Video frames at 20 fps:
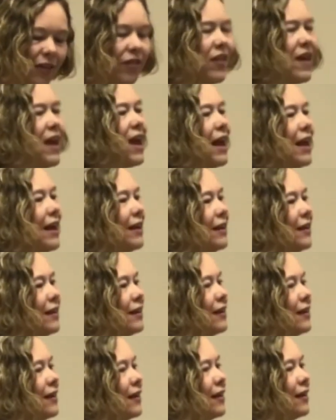
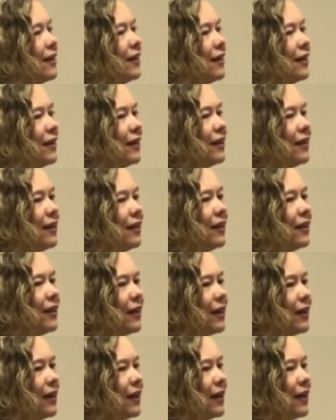Then,
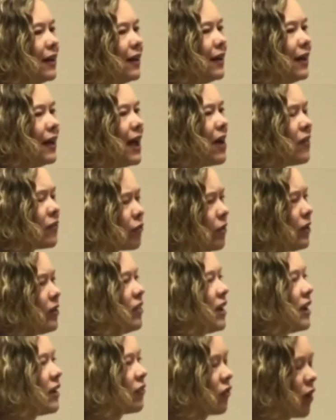after
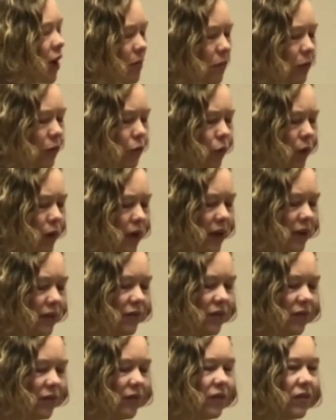he takes time to
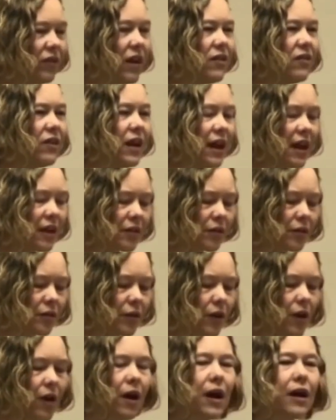grieve, David
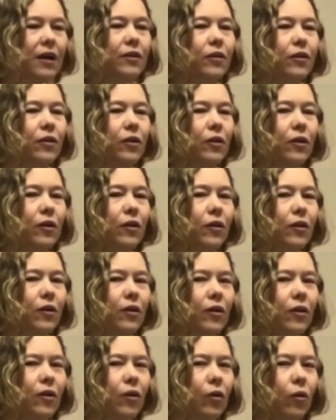asks God,
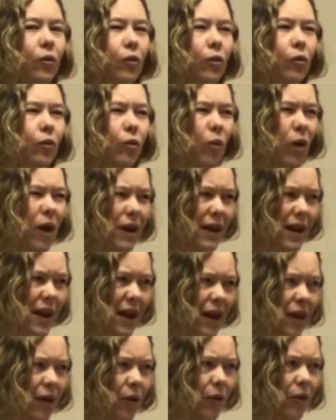What
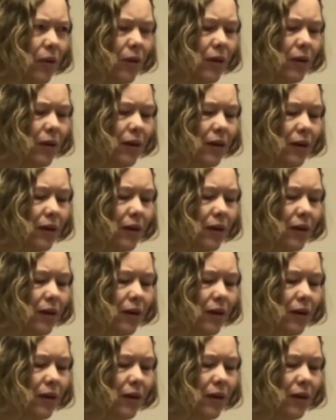now?